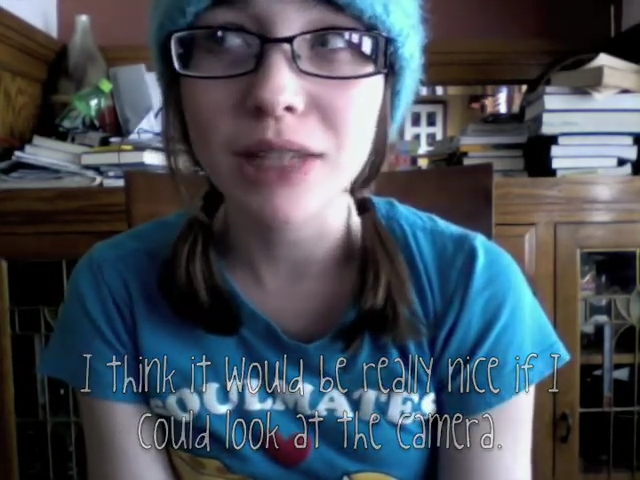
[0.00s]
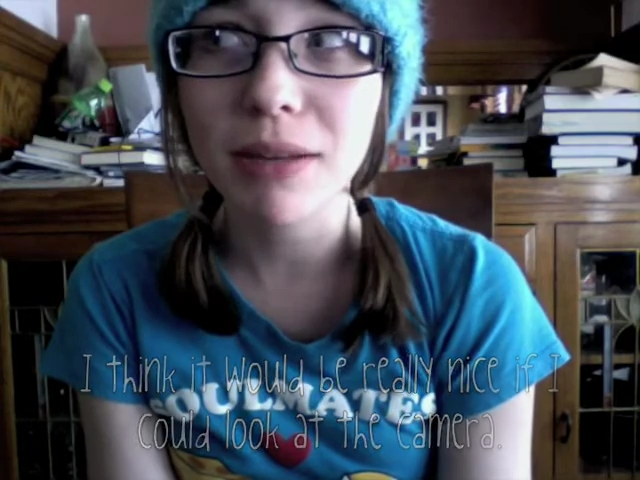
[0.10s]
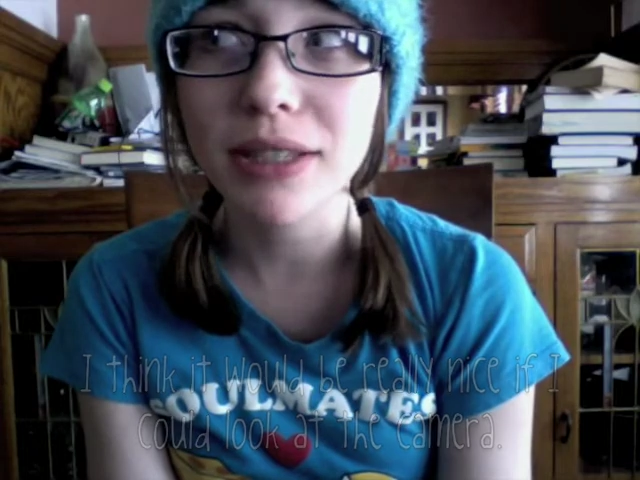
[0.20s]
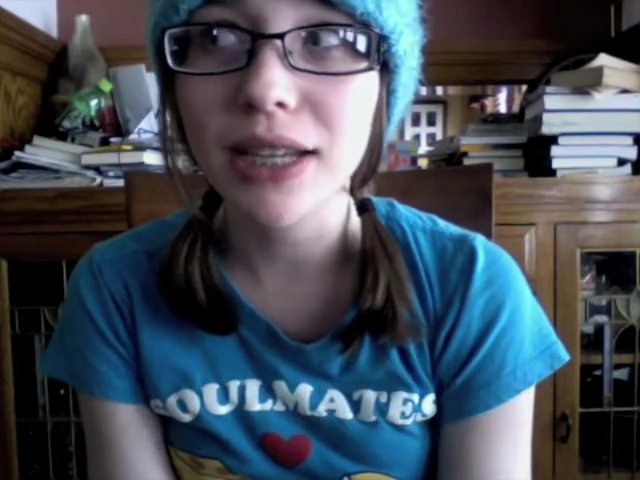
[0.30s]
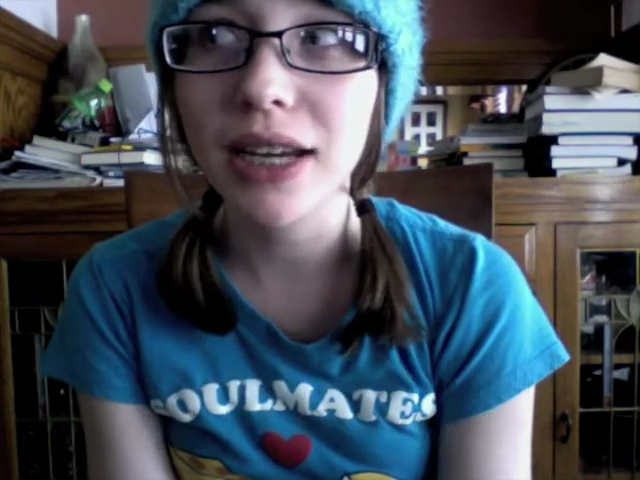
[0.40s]

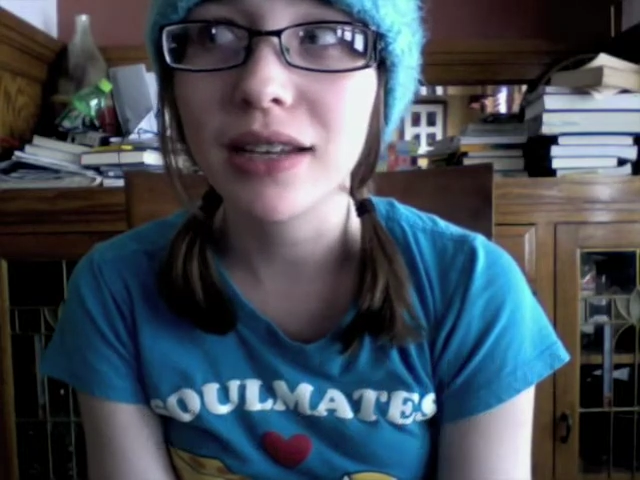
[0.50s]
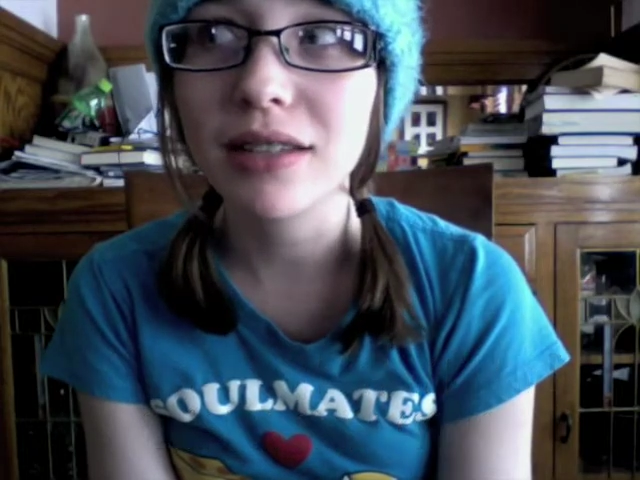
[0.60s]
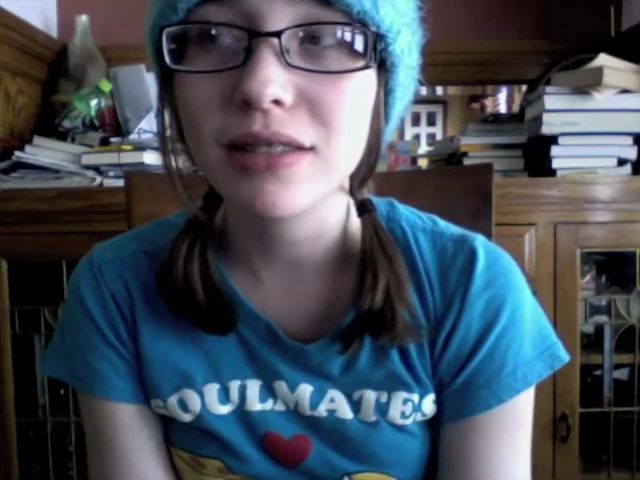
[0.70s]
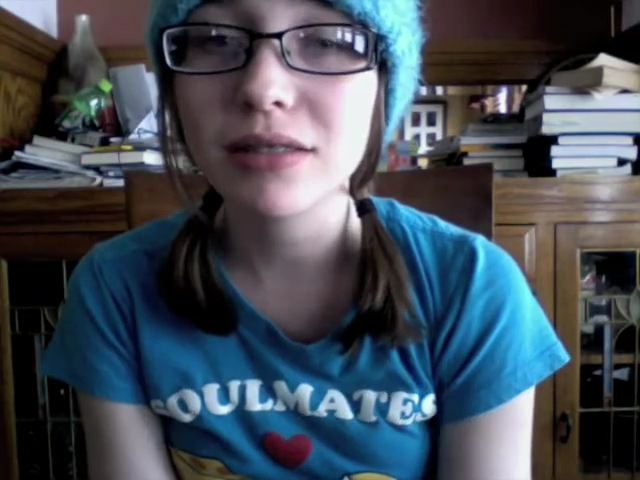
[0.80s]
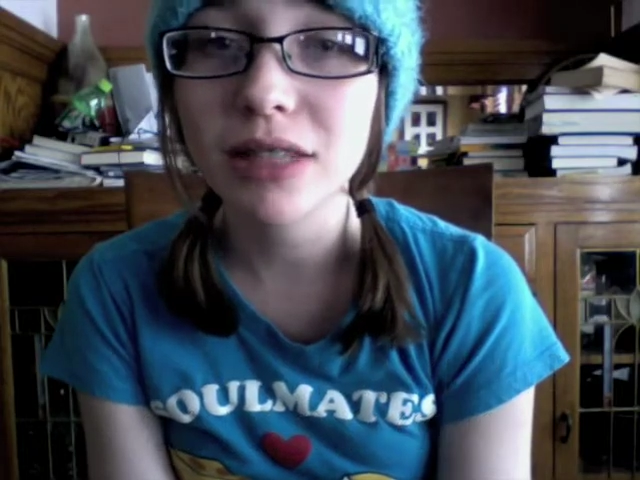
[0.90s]

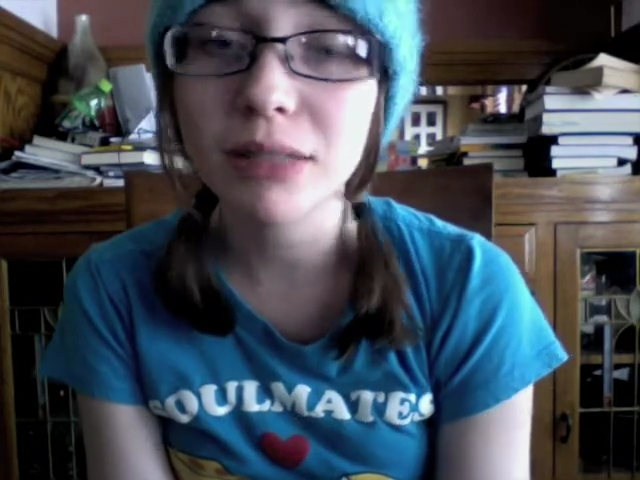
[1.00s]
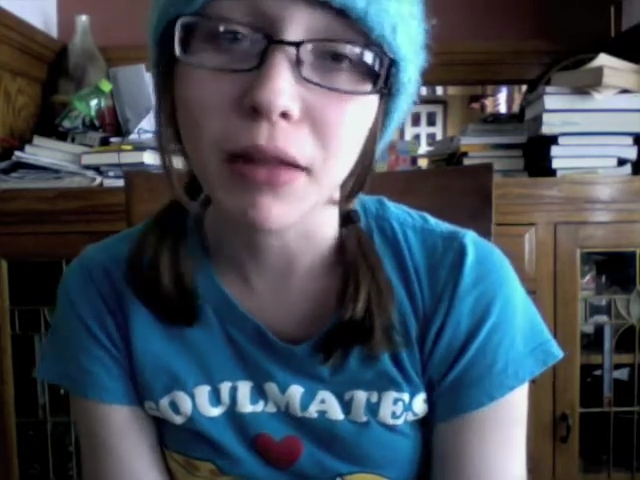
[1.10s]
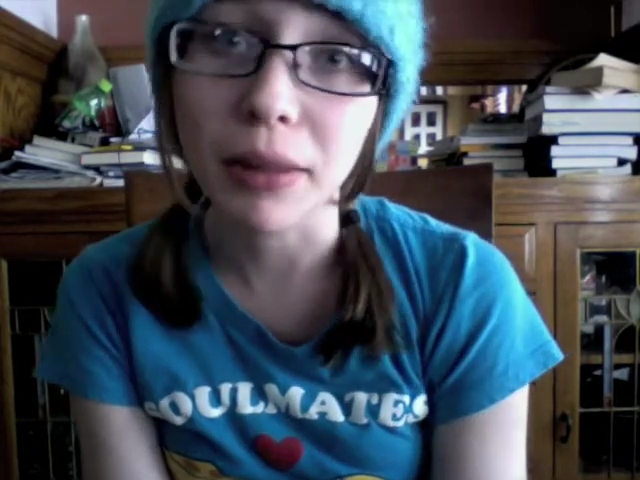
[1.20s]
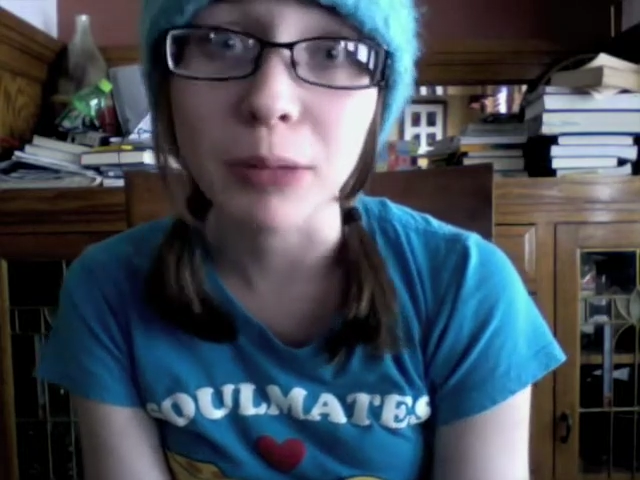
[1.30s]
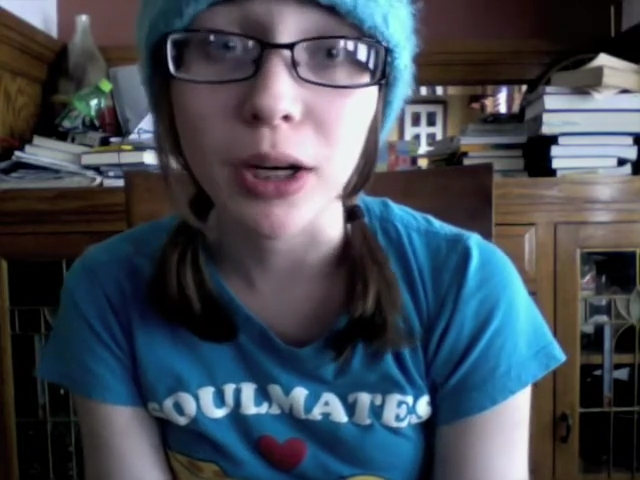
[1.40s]
spontaneous, the
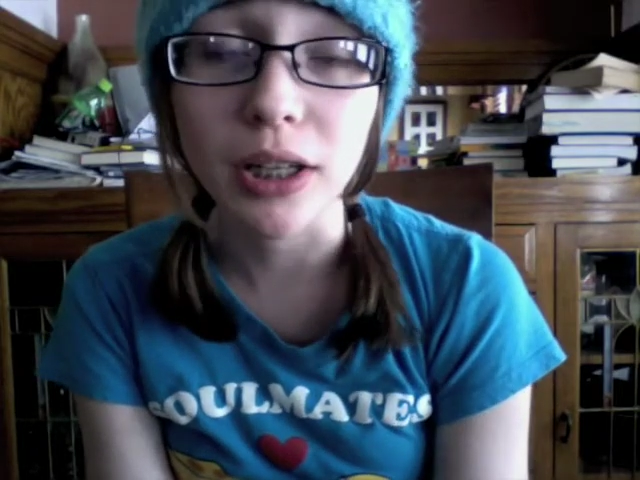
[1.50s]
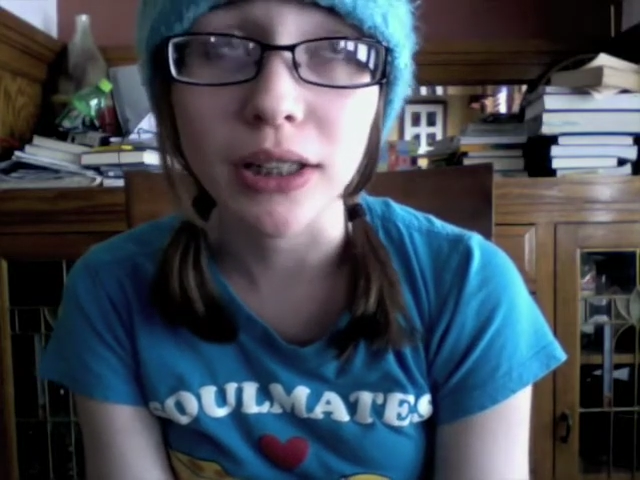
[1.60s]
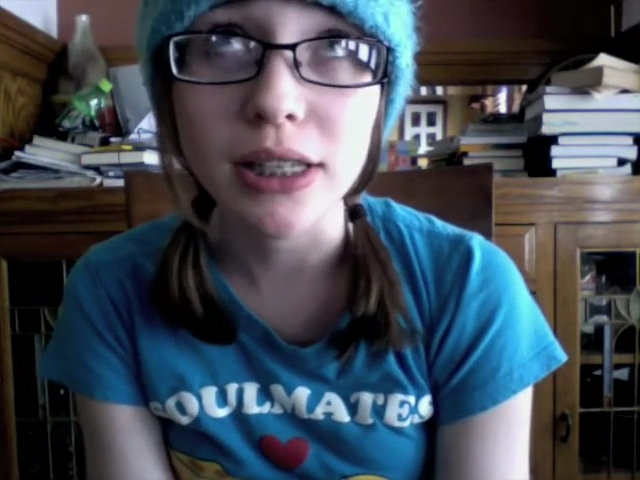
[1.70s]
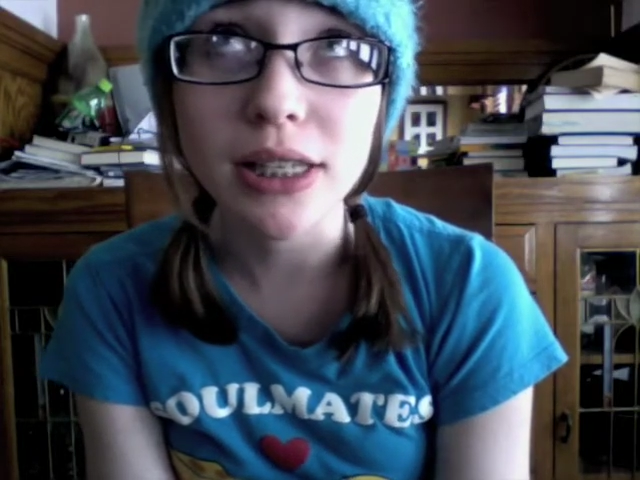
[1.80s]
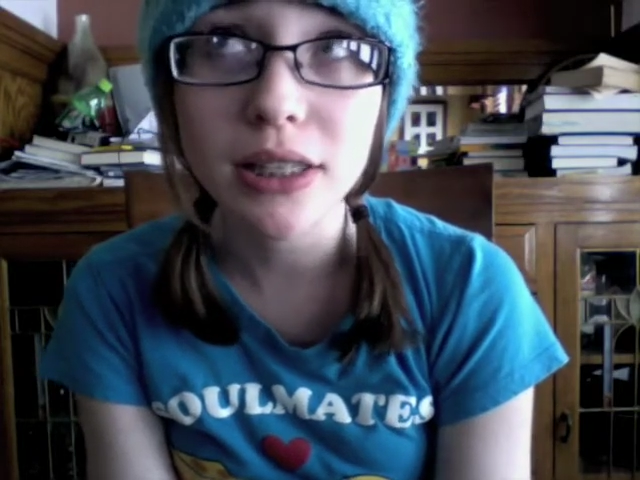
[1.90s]
smelling part at
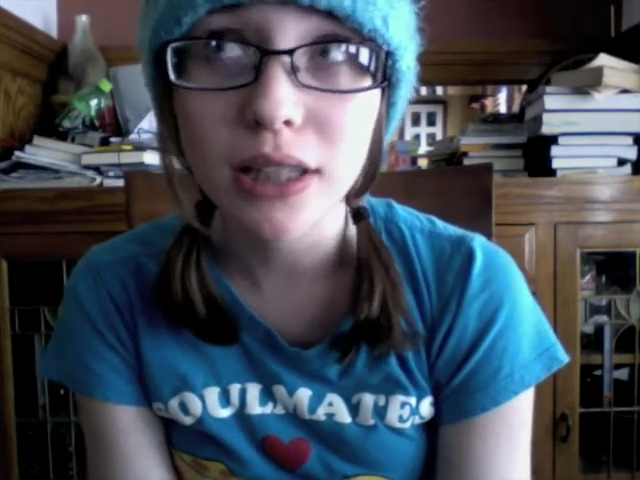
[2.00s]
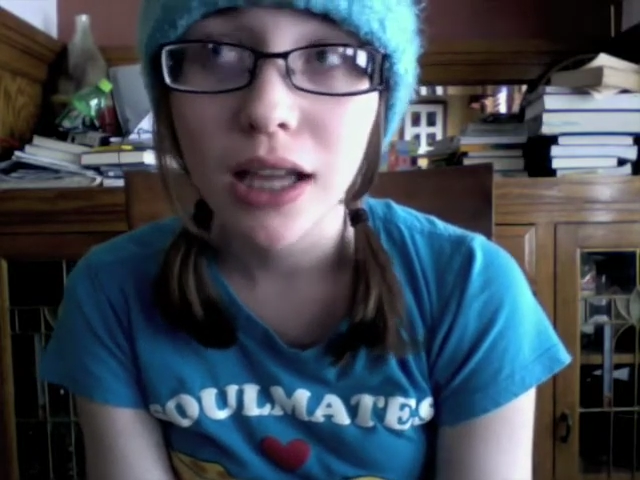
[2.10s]
least.